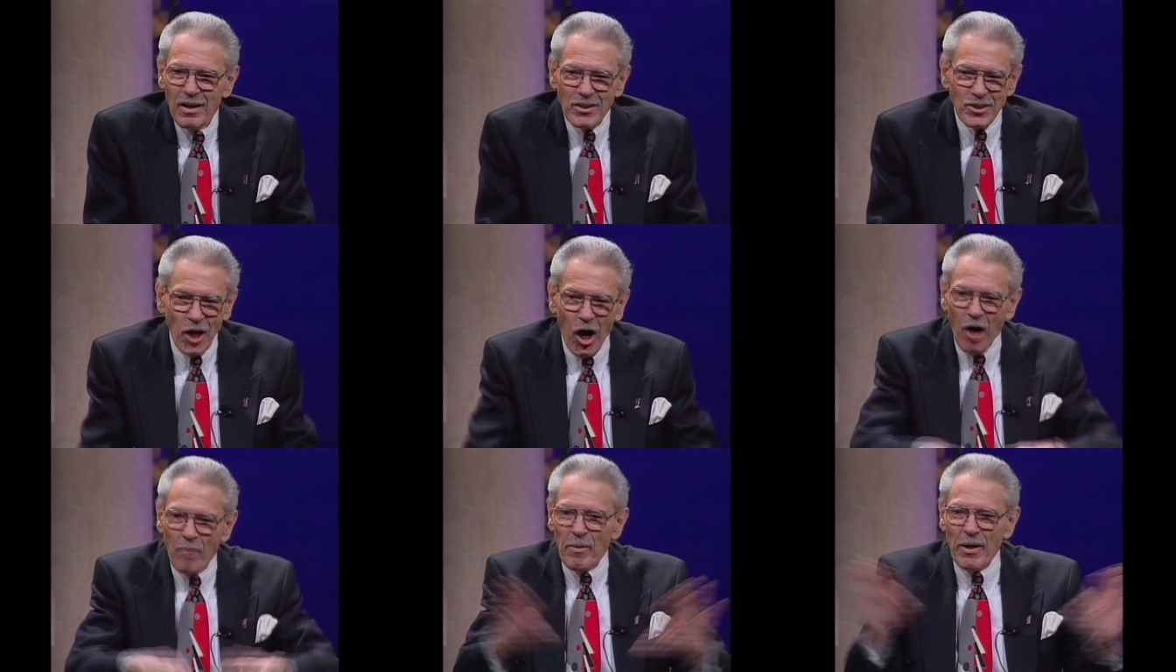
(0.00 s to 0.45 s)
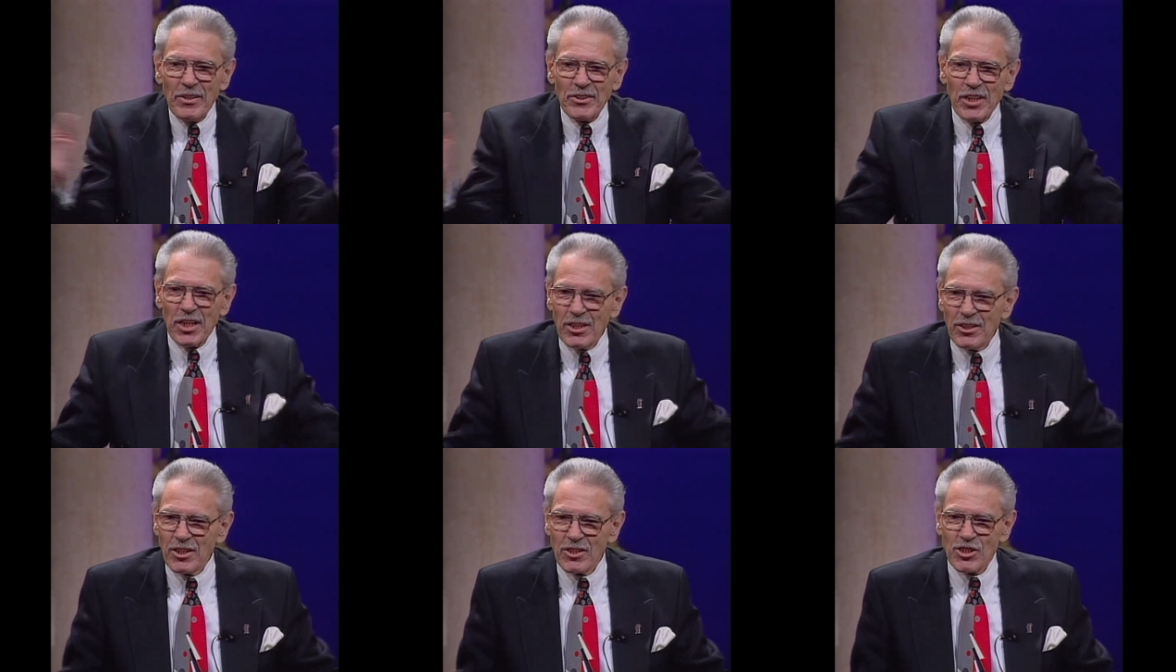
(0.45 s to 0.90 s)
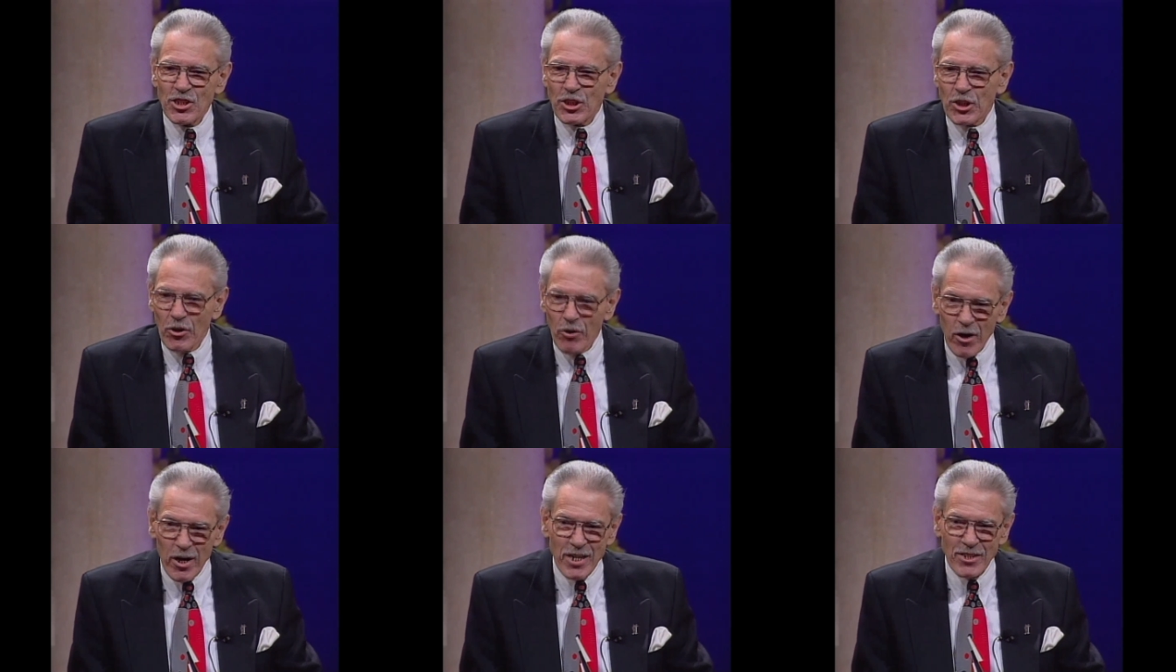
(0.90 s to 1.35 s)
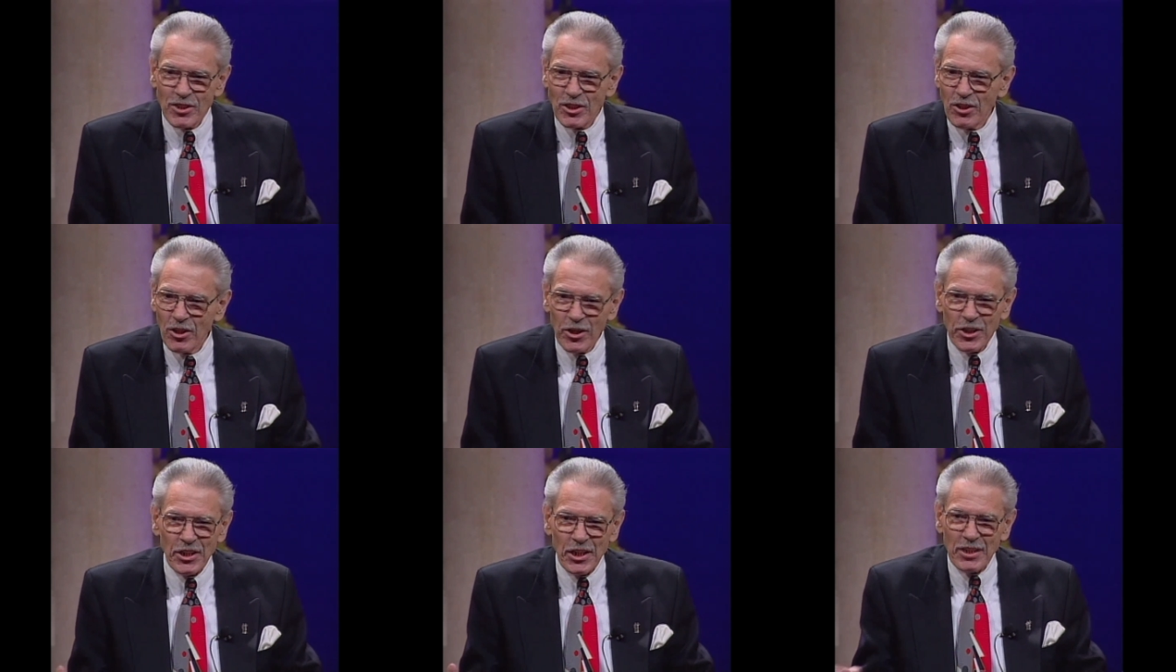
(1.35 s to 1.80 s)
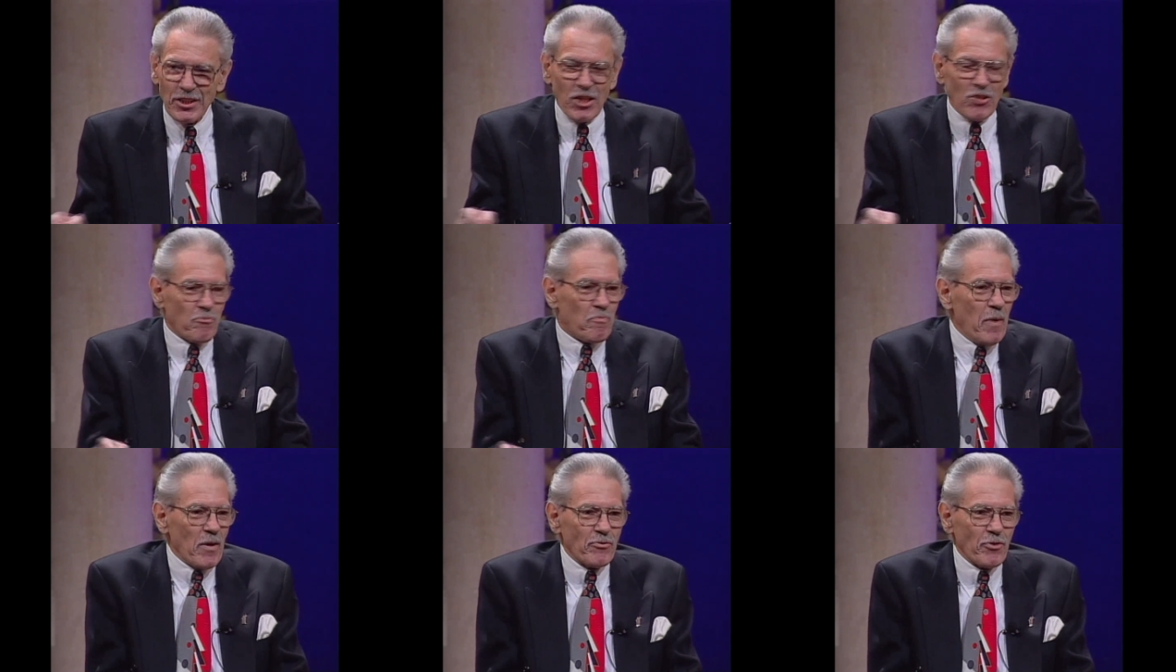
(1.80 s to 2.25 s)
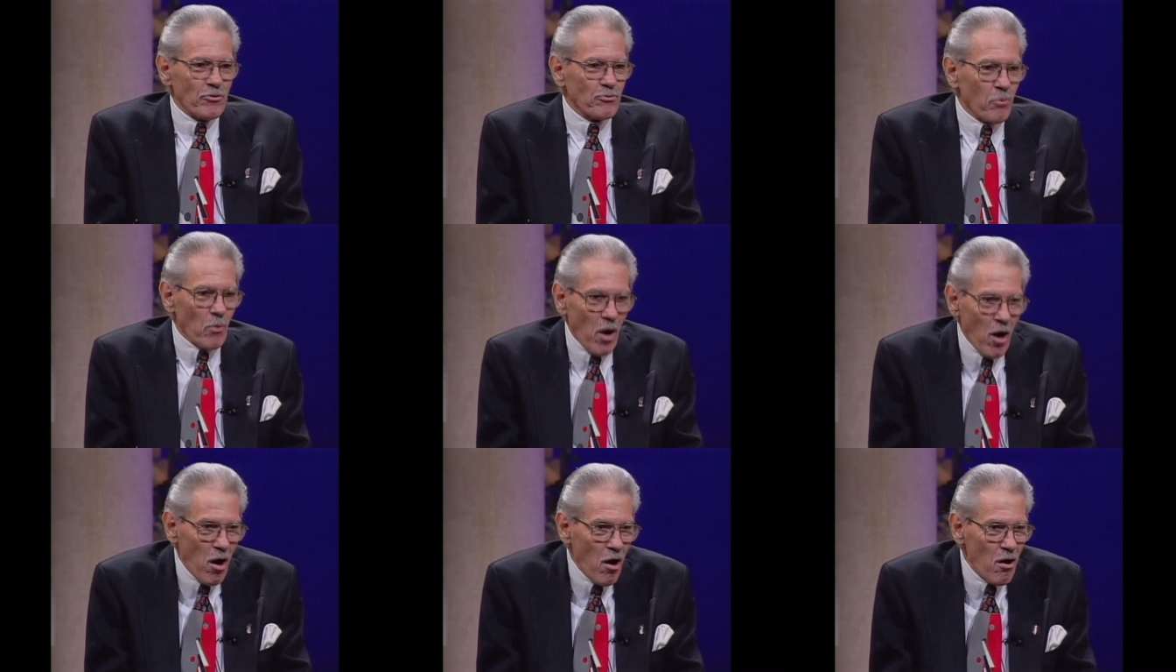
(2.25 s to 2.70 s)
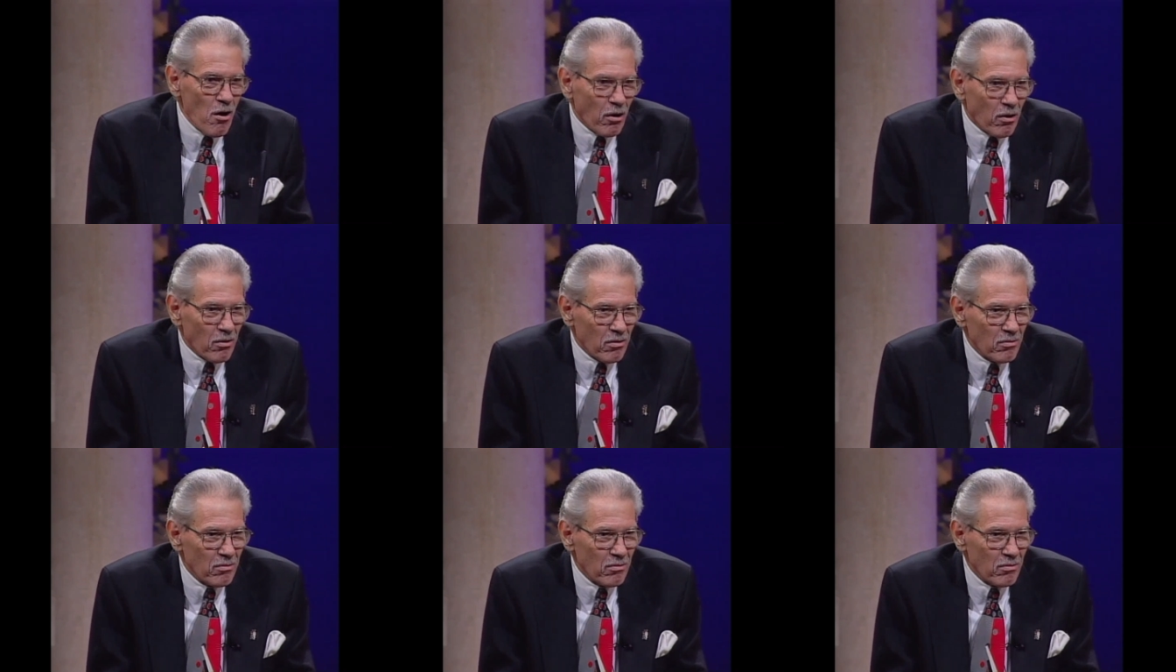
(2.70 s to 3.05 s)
Y'all been getting discouraged and looking at this business wrong.